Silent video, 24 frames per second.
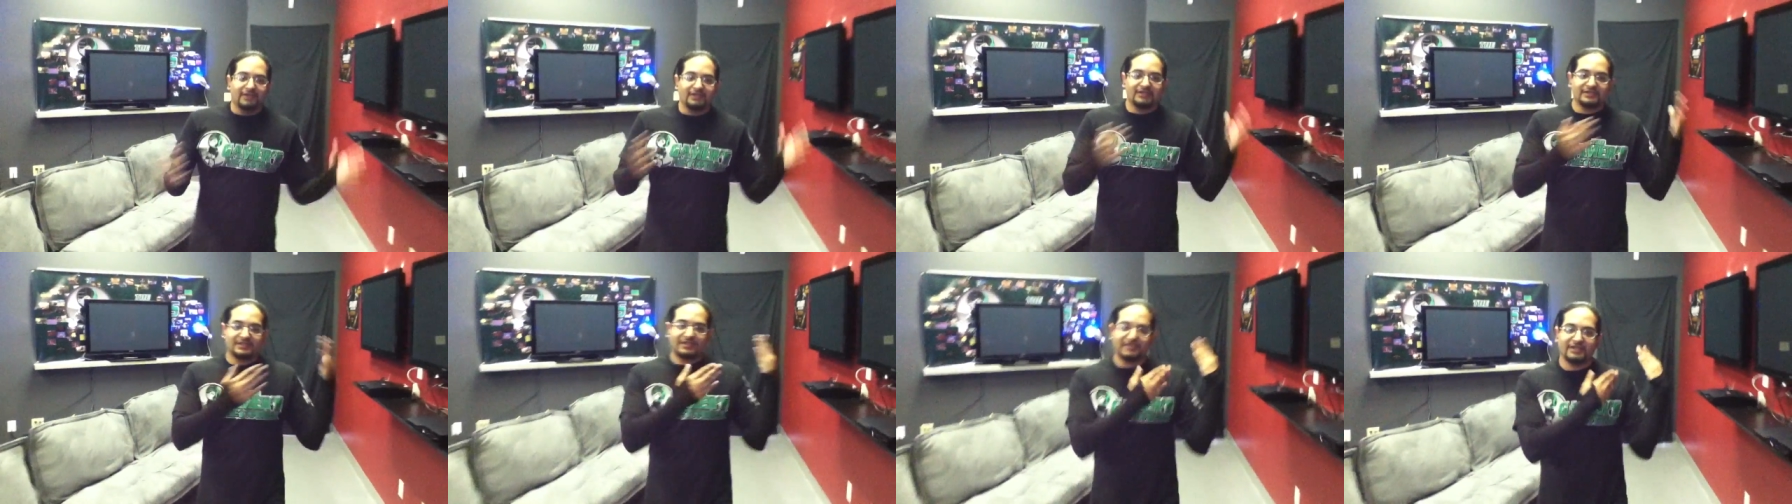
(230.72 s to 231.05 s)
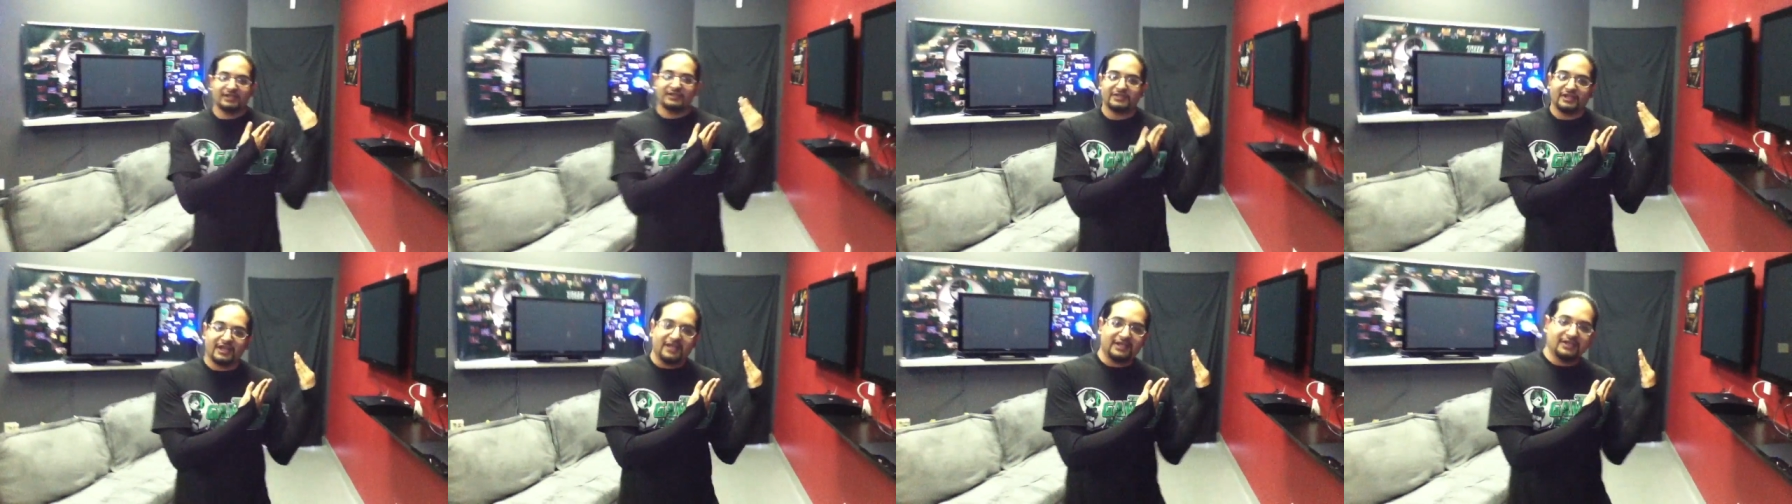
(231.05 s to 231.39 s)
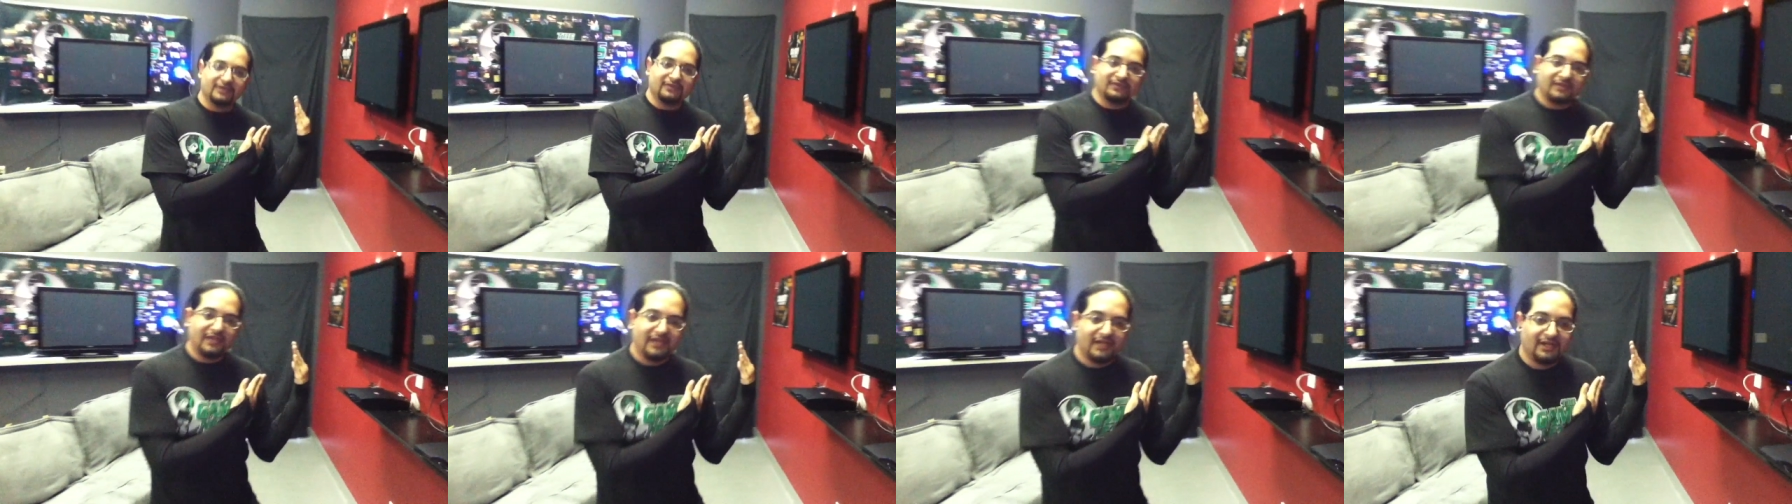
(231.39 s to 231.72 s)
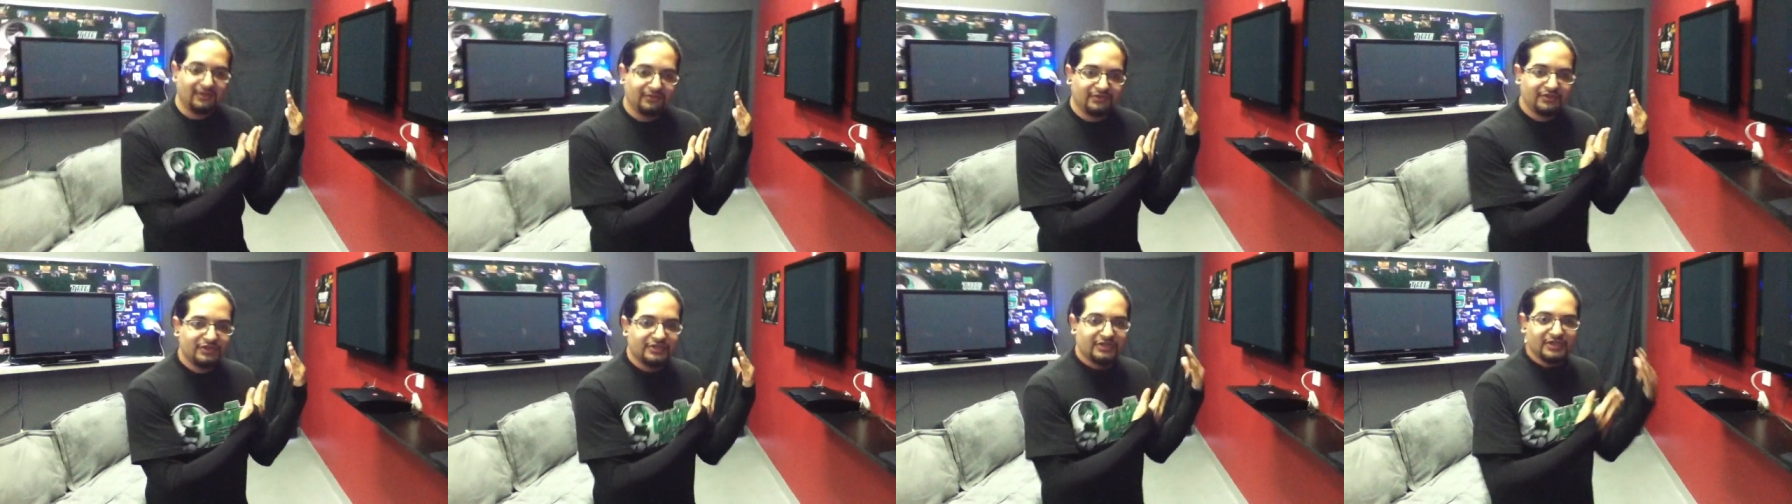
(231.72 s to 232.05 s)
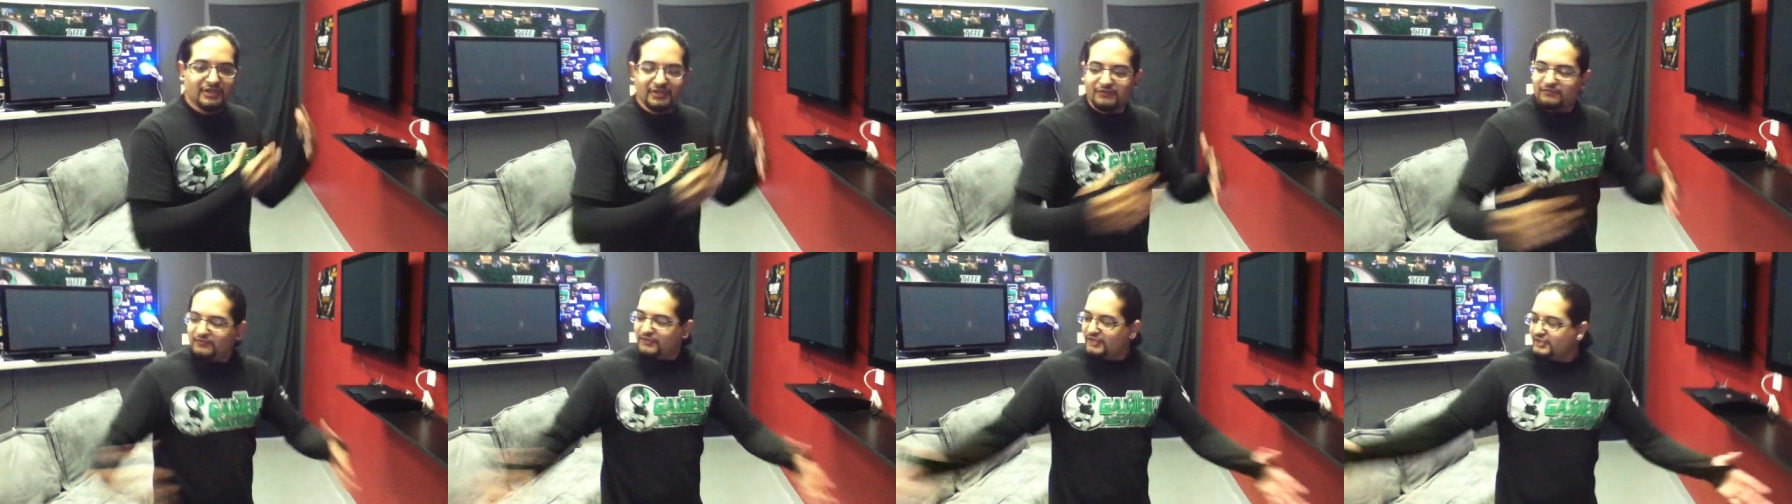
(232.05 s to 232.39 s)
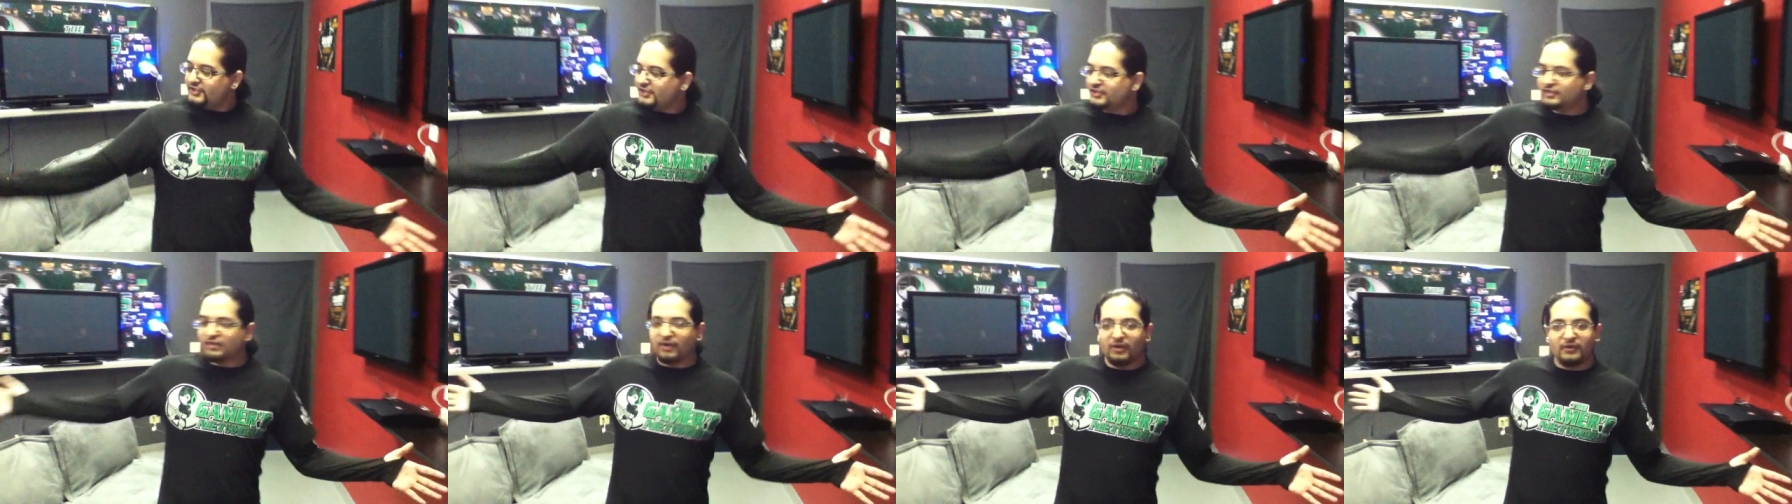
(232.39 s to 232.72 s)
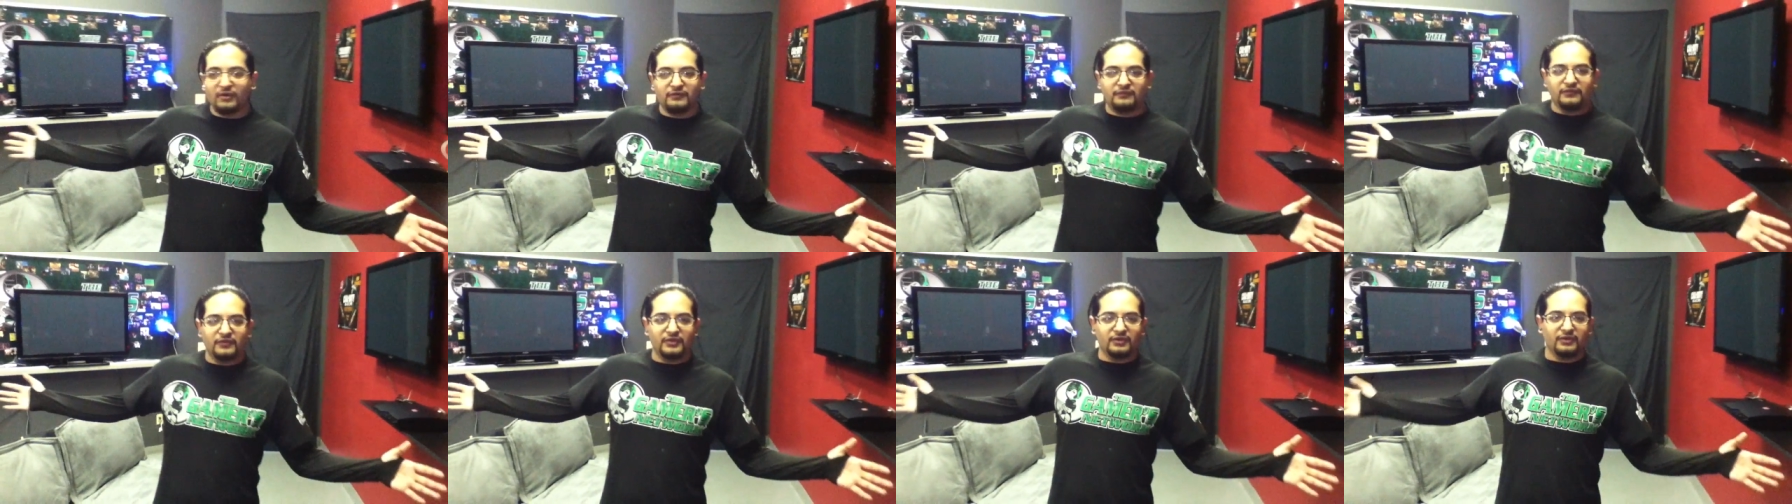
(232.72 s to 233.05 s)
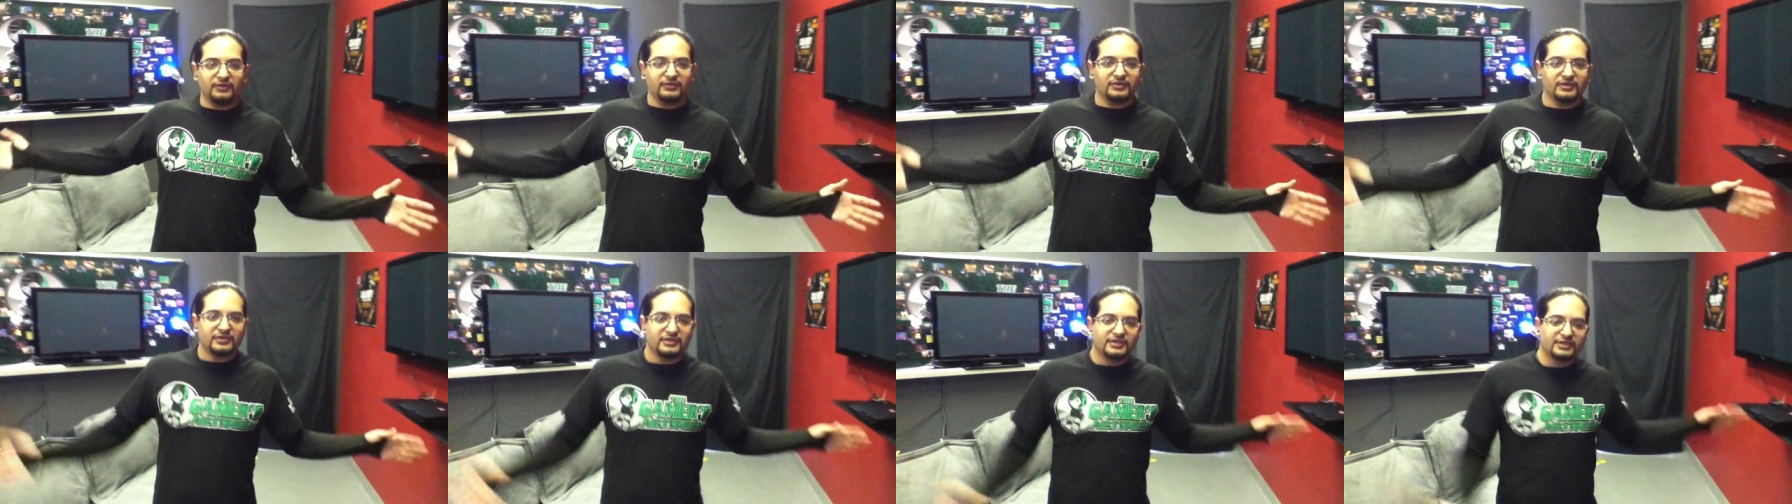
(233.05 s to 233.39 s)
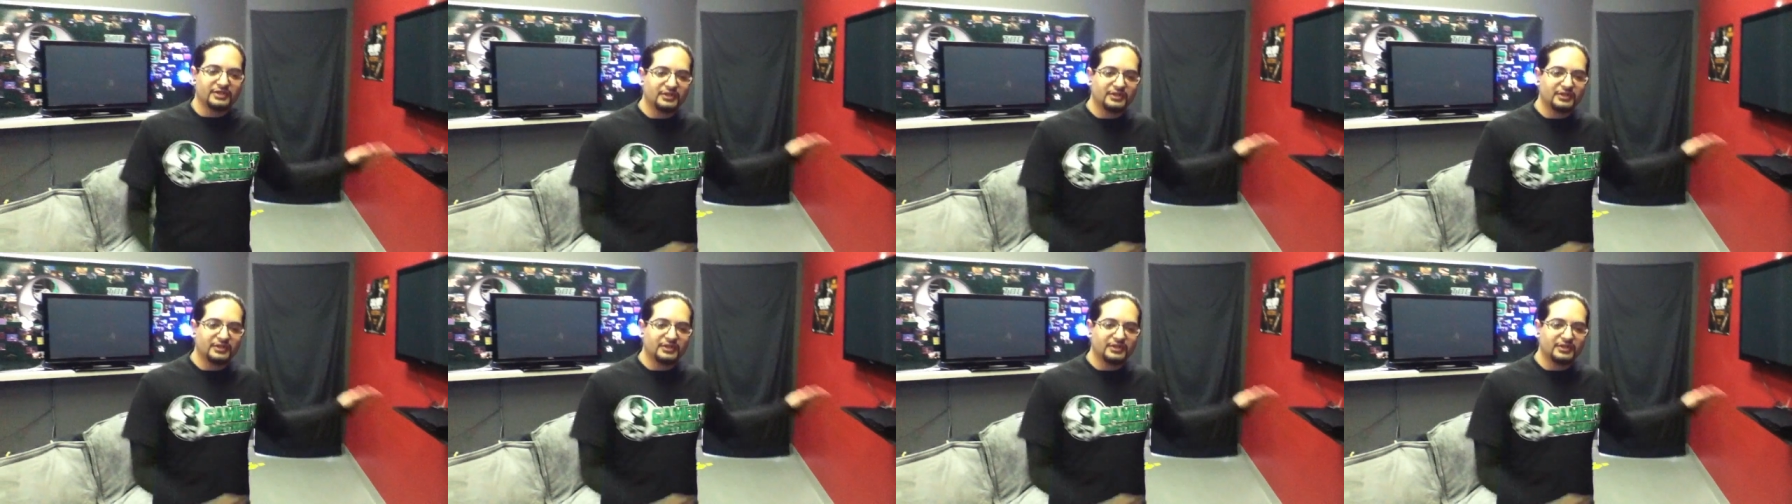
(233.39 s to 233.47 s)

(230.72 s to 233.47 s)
is in the Dino Lounge, if this is all filled,